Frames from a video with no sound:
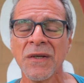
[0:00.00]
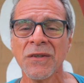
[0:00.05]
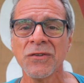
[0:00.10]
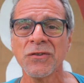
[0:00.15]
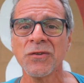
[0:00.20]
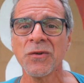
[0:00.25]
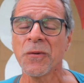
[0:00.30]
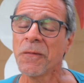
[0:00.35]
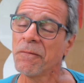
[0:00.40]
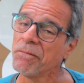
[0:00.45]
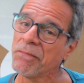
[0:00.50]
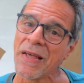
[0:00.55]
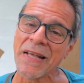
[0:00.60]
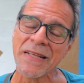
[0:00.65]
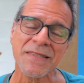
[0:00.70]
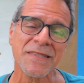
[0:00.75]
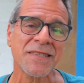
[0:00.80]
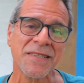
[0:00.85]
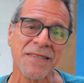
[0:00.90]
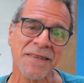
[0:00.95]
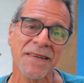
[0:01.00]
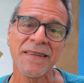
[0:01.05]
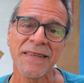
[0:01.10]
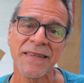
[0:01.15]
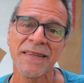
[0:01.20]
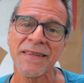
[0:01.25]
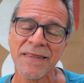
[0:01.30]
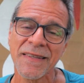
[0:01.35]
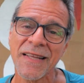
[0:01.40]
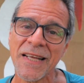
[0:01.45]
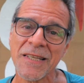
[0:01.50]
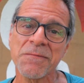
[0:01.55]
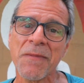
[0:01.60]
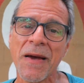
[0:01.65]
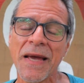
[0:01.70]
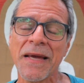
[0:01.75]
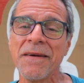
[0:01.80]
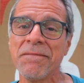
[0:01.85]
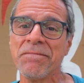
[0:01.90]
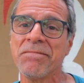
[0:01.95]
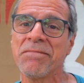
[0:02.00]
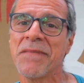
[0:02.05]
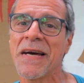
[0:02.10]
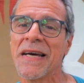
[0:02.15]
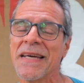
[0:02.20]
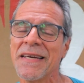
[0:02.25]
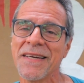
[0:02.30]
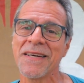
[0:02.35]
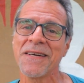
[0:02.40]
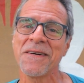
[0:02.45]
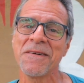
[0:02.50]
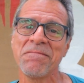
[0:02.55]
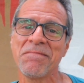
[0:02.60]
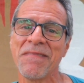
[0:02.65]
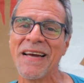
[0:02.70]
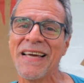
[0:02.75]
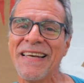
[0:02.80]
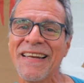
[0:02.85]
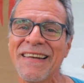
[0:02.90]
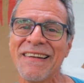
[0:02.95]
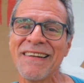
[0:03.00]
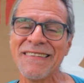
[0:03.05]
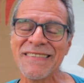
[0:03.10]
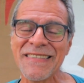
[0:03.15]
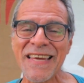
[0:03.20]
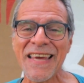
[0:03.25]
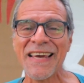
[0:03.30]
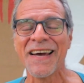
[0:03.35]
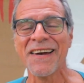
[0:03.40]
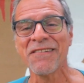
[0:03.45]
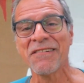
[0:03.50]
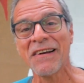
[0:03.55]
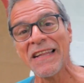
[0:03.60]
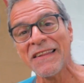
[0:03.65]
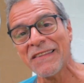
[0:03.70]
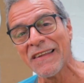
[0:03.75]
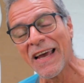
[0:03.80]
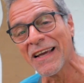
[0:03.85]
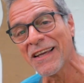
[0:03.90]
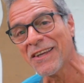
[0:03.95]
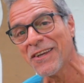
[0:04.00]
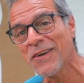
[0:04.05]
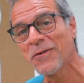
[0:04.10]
So that's my little take. I really thank